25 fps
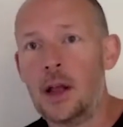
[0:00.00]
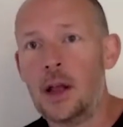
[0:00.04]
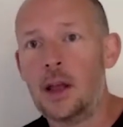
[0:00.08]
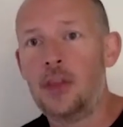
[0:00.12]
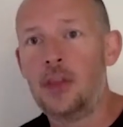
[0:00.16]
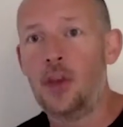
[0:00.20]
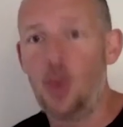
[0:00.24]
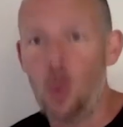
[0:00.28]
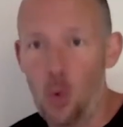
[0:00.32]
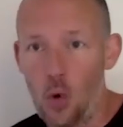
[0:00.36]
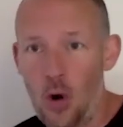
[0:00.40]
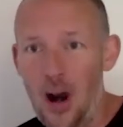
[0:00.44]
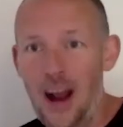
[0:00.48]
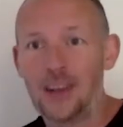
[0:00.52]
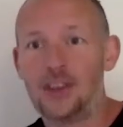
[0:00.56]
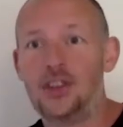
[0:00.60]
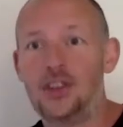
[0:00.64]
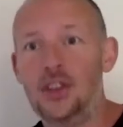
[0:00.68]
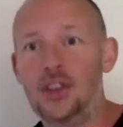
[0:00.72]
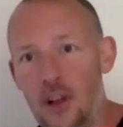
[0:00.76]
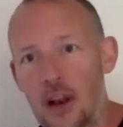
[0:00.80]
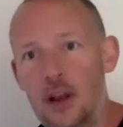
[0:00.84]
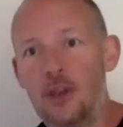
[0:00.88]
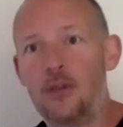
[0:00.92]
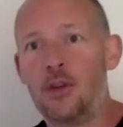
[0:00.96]
that we're actually
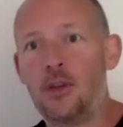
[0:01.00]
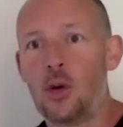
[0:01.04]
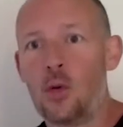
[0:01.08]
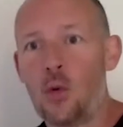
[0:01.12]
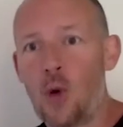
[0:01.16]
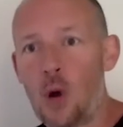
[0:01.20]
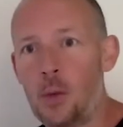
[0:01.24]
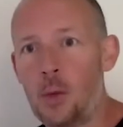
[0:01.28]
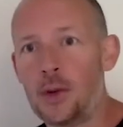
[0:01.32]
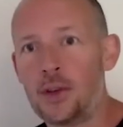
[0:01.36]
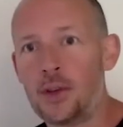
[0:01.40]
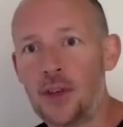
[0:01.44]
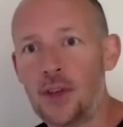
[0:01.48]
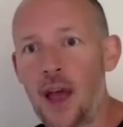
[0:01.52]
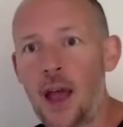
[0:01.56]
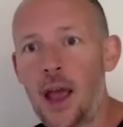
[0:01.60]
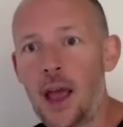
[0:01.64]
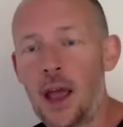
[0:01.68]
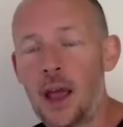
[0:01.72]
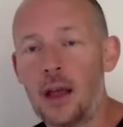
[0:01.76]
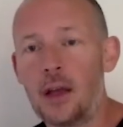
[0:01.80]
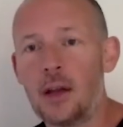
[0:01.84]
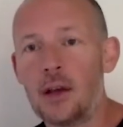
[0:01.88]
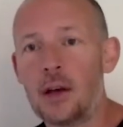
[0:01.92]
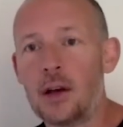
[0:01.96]
delivering what we're
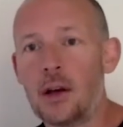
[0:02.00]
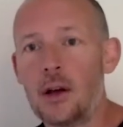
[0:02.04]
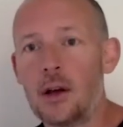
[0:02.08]
saying,